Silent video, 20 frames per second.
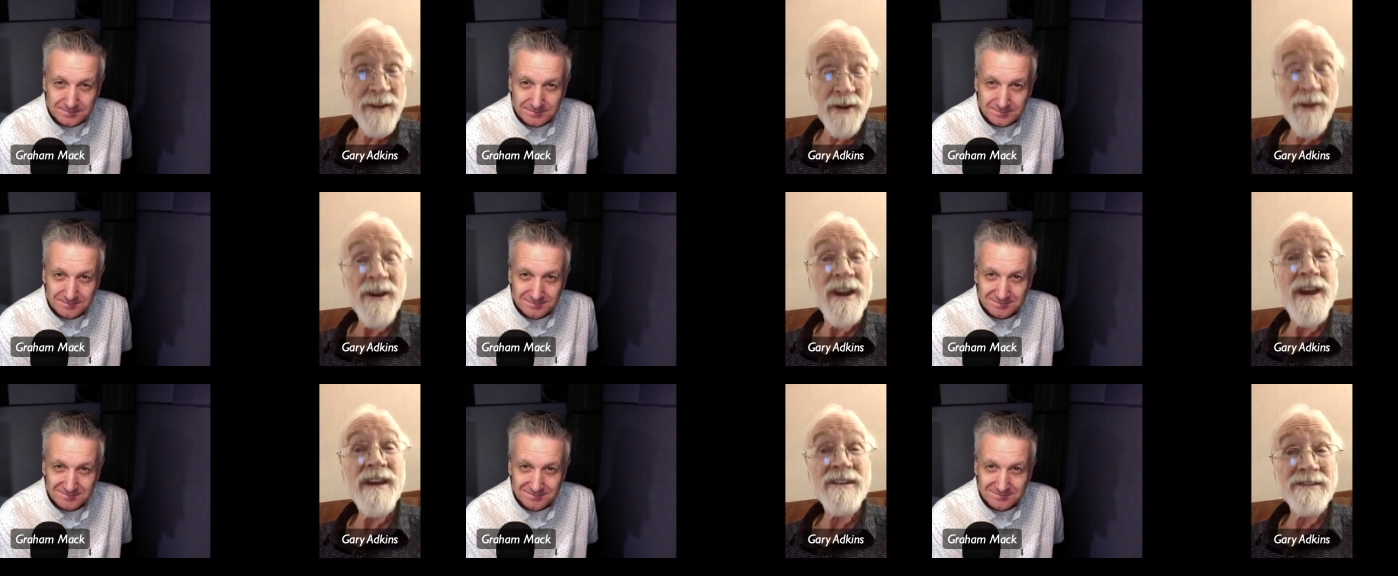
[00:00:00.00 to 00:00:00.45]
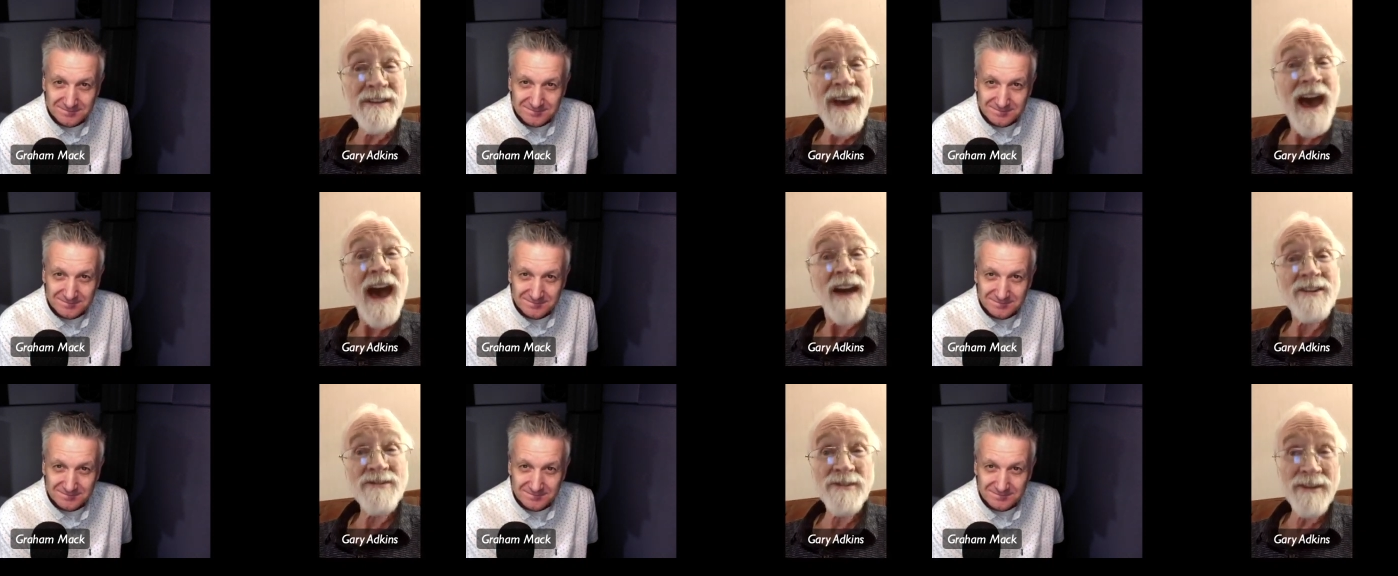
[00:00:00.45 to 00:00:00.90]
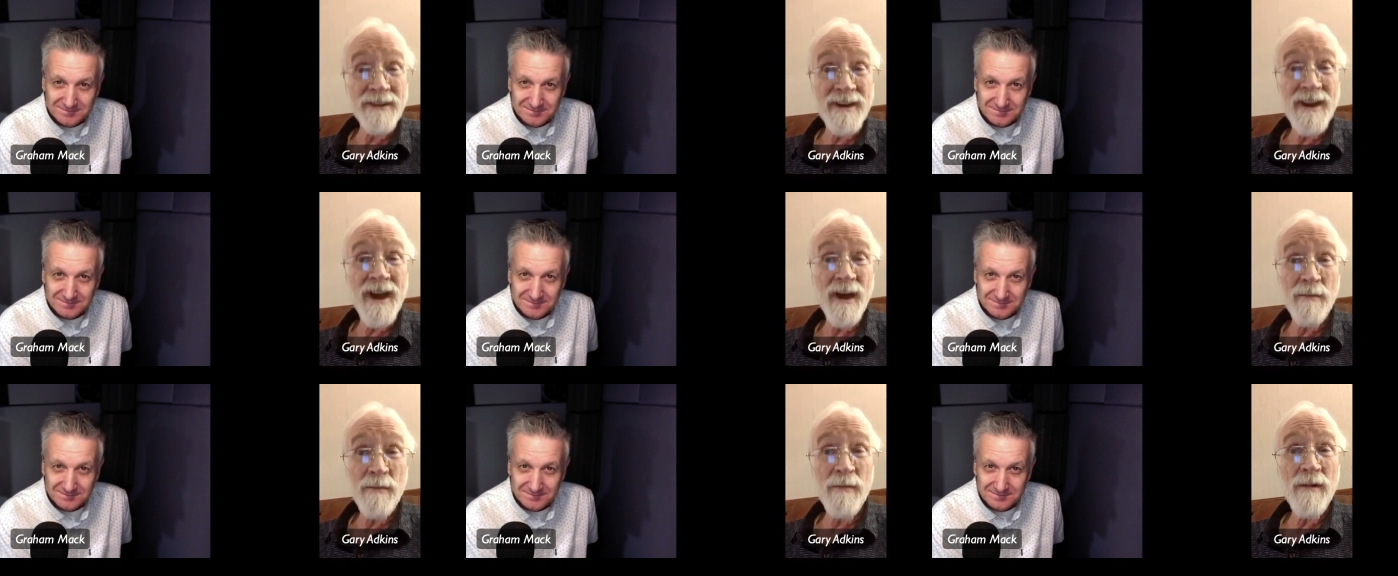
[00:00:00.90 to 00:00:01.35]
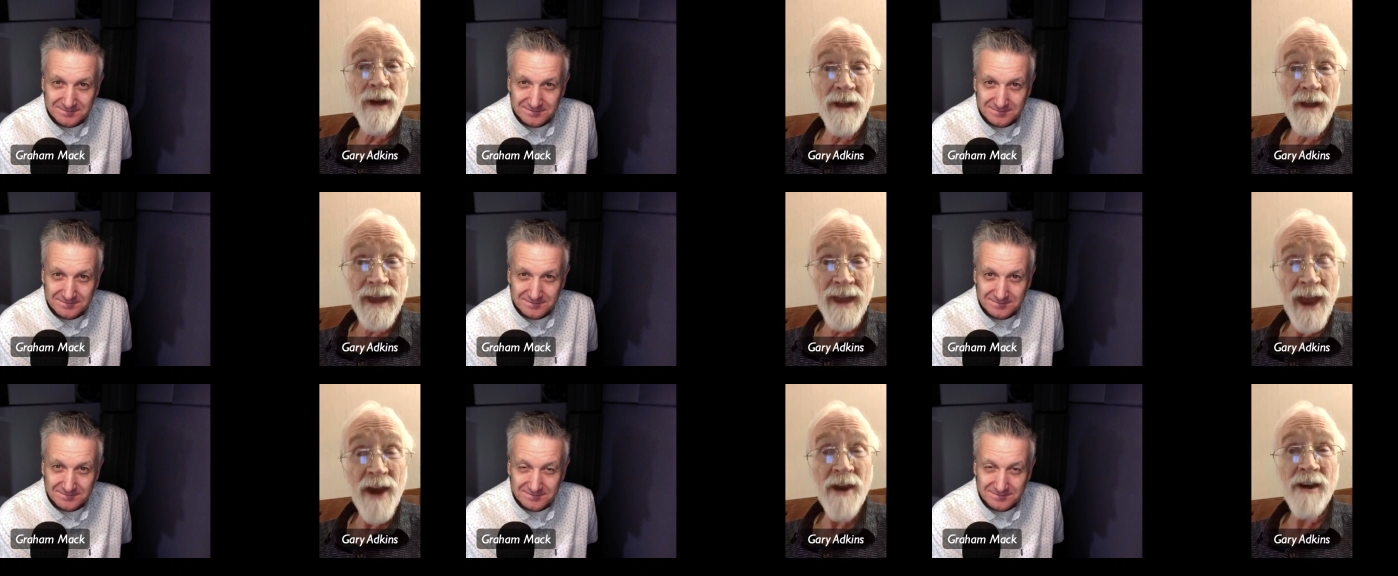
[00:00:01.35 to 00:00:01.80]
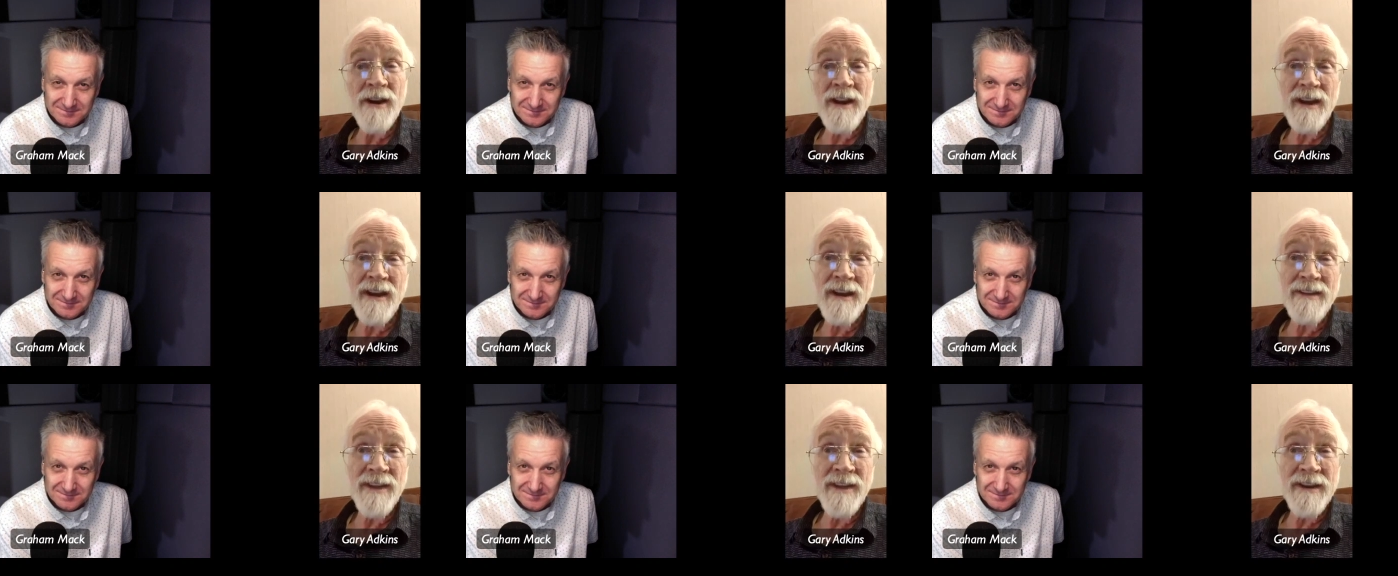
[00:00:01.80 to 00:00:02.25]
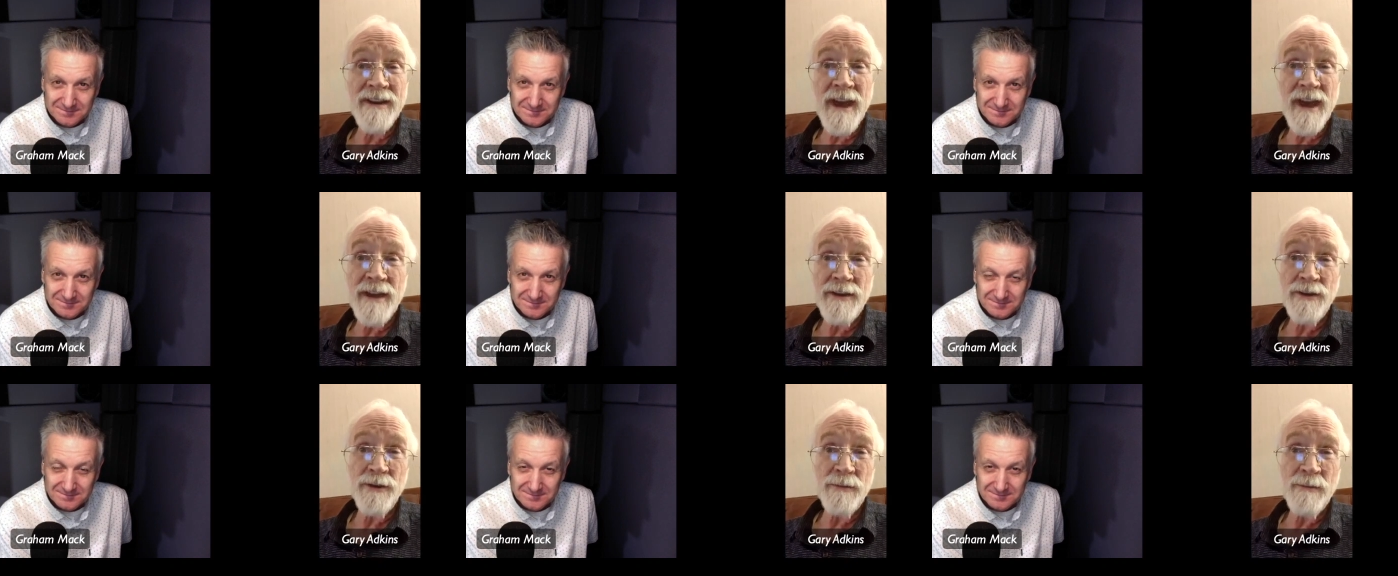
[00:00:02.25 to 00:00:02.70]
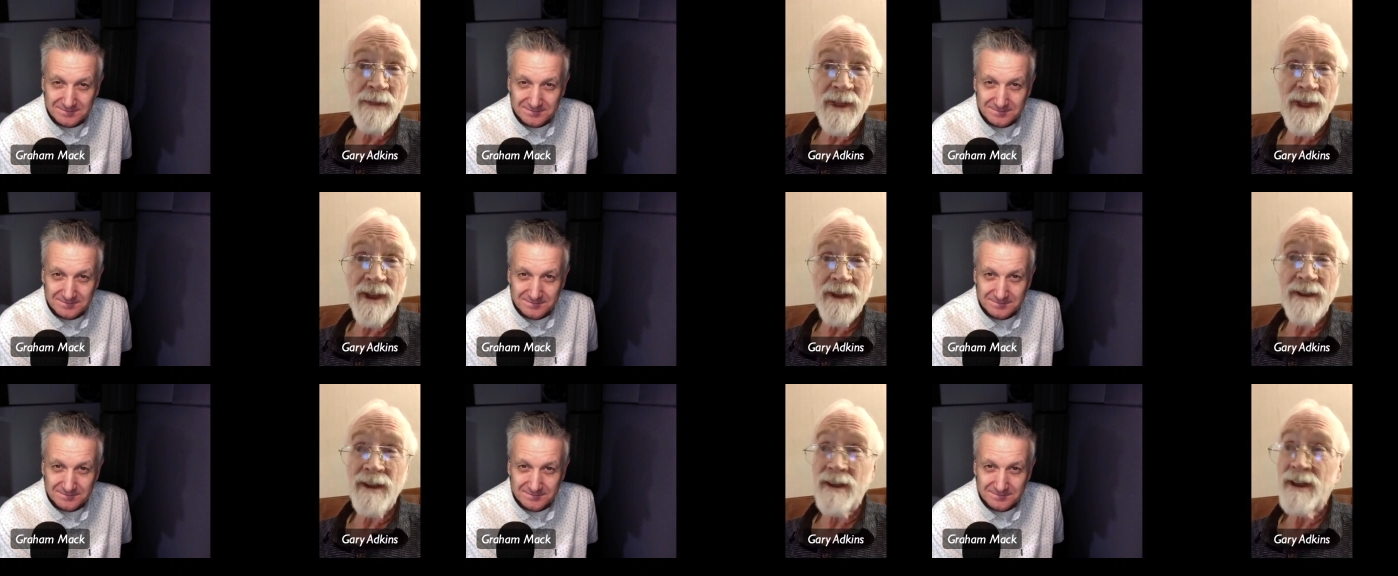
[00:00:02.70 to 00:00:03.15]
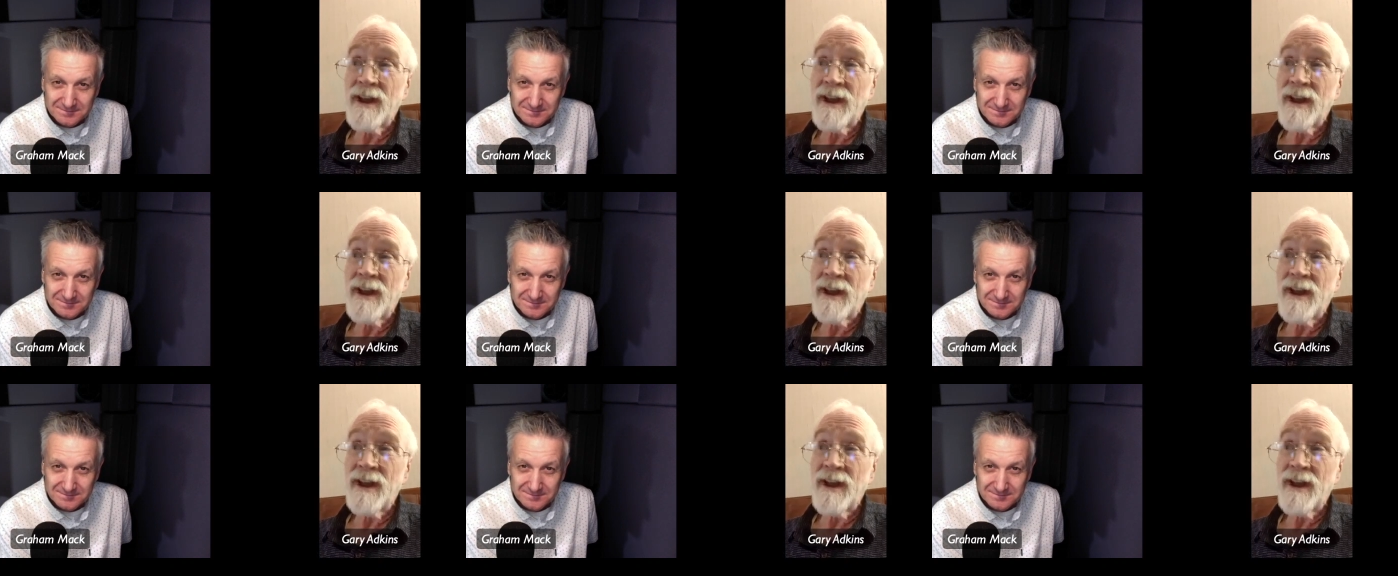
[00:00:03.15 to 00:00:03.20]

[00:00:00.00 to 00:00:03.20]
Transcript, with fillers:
Speaker 1: There is actually a, an area in the Danube that